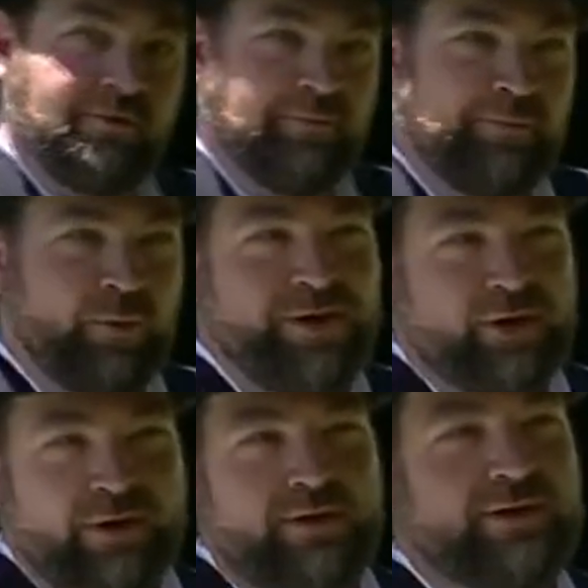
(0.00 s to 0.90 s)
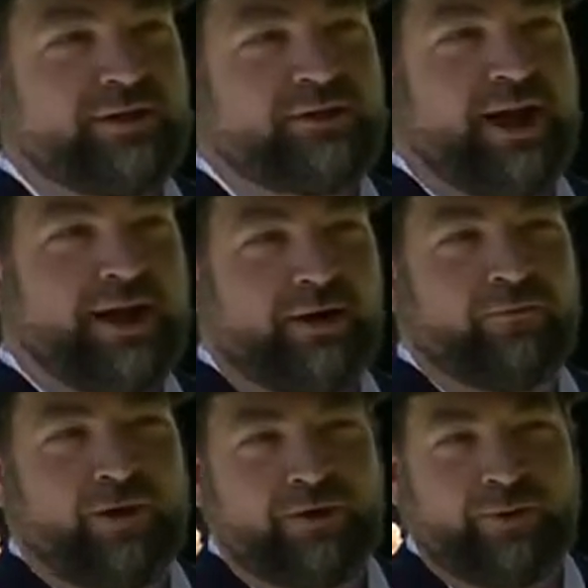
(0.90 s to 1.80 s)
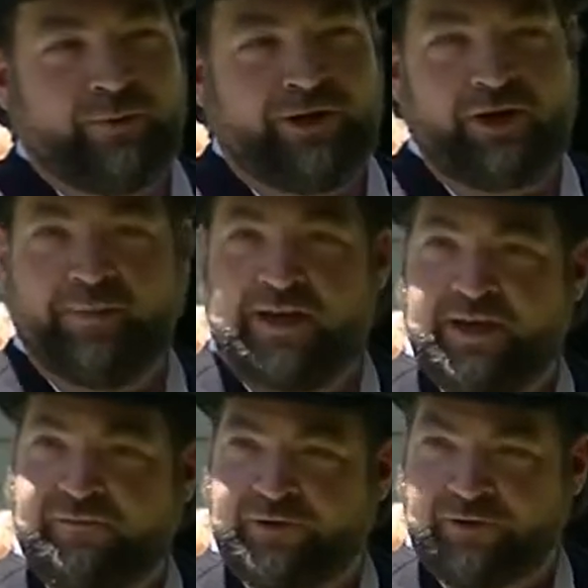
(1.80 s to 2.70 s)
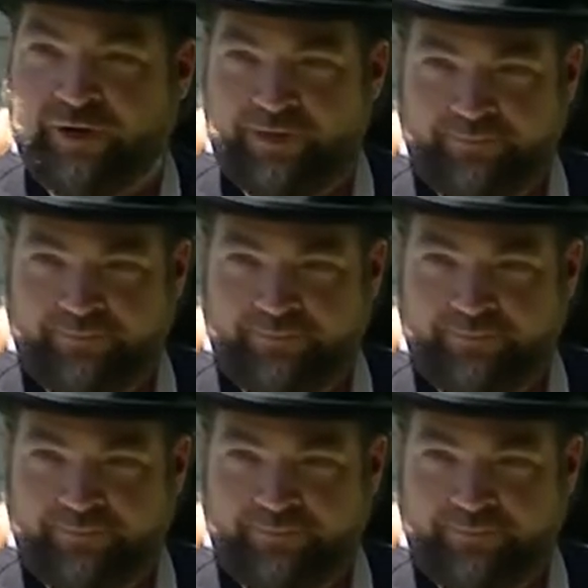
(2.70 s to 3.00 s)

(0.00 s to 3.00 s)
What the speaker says: But we couldn't decide on whether we wanted to be infantry